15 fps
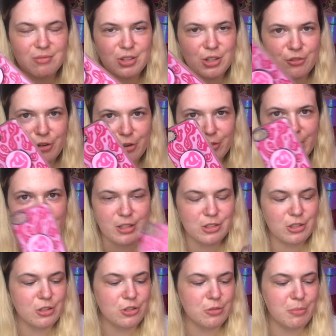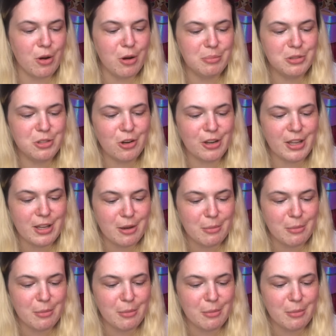the phone case. This pop socket I